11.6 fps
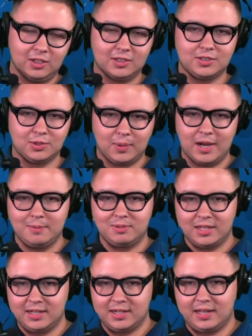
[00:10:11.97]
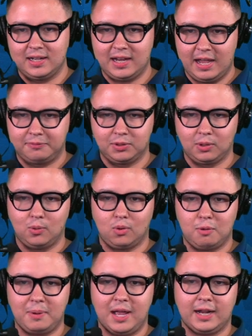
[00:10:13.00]
lost to the Rams? They didn't get after the
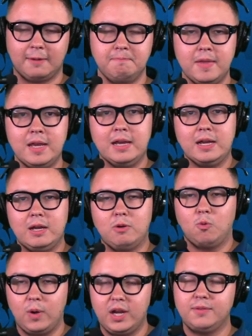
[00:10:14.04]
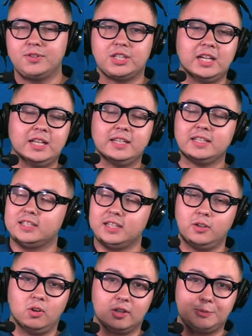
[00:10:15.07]
quarterback. We have seen this
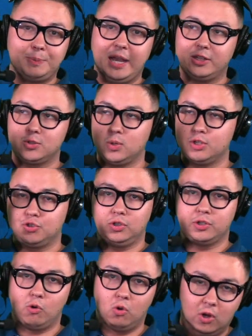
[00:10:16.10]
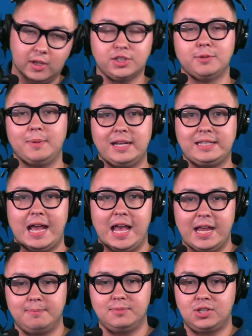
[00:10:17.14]
Seahawks pass rush look awesome at
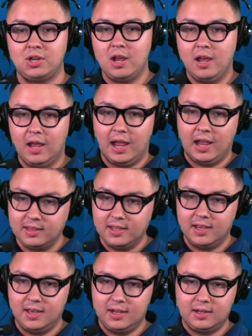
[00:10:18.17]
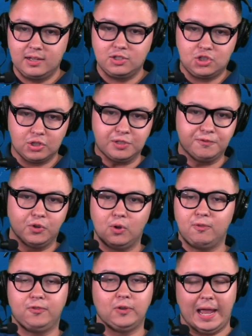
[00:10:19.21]
times and then just fall
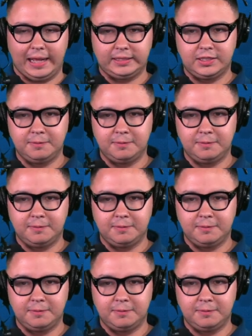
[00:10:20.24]
flat.